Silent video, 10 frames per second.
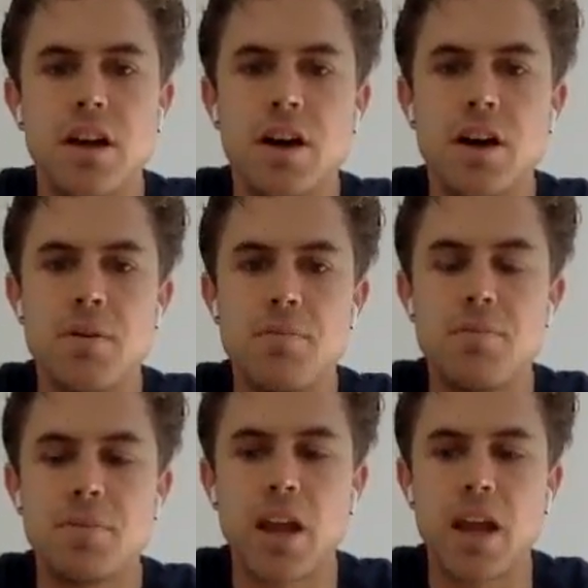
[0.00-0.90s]

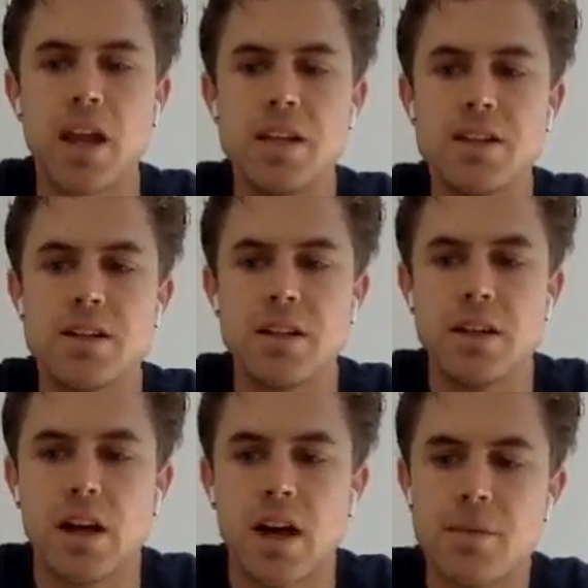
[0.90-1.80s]
And
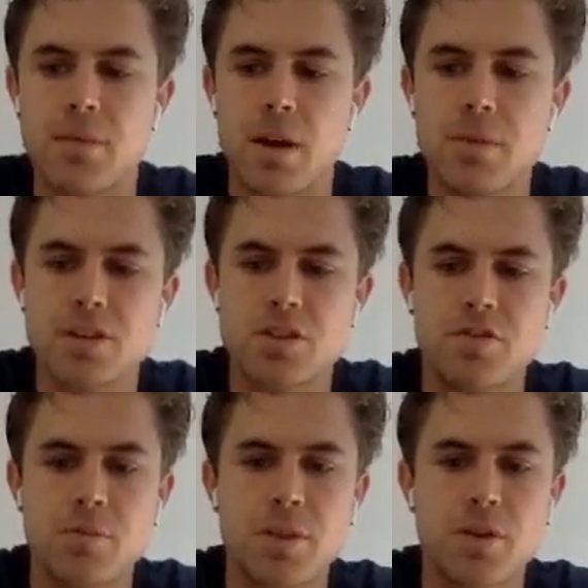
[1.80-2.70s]
I'm not too
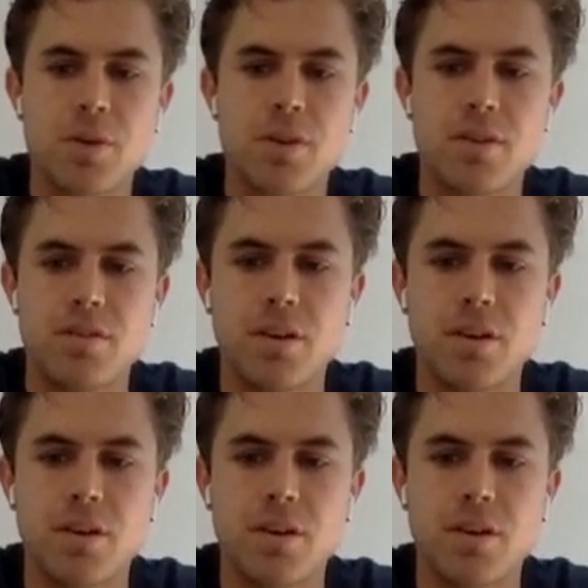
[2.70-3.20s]
familiar with